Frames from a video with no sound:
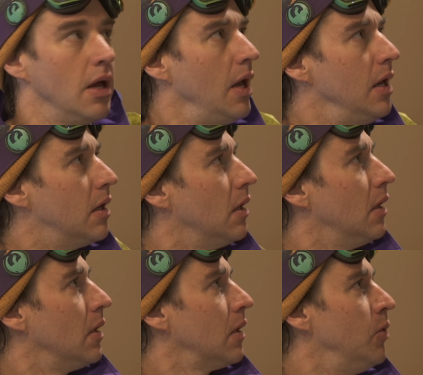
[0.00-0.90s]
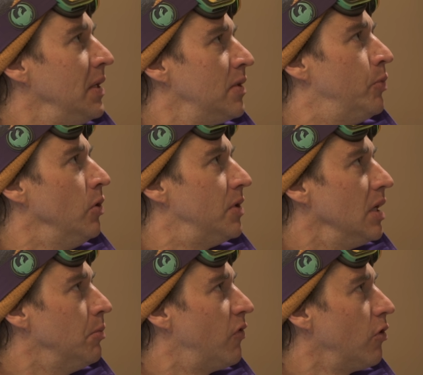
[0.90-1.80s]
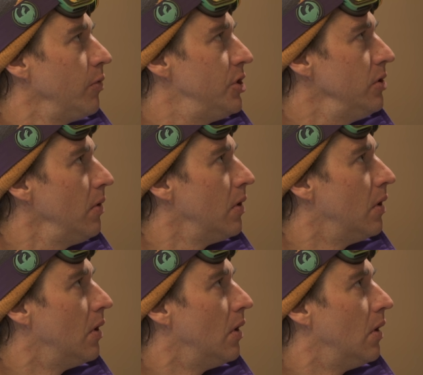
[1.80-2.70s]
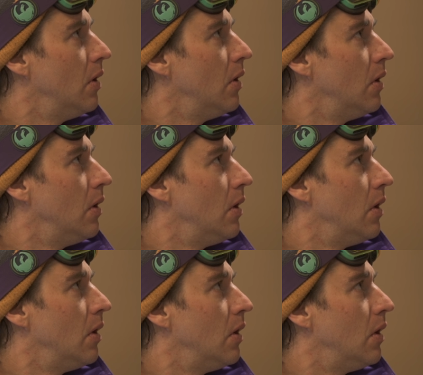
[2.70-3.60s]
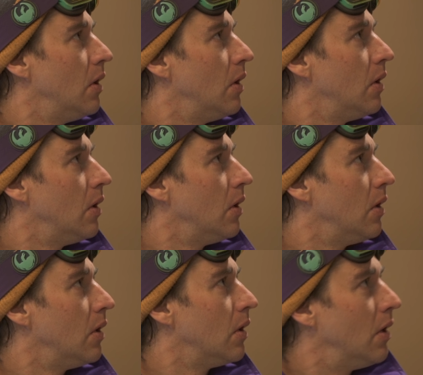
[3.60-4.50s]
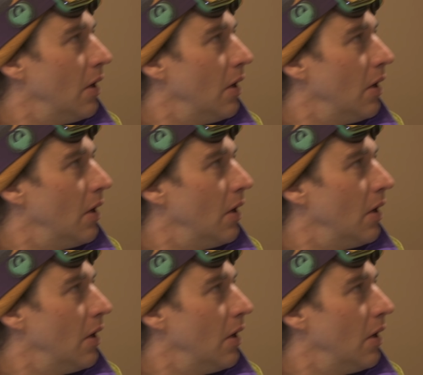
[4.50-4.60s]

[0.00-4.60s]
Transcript: Hey, can we get some poutine before we shoot? Uh, sure.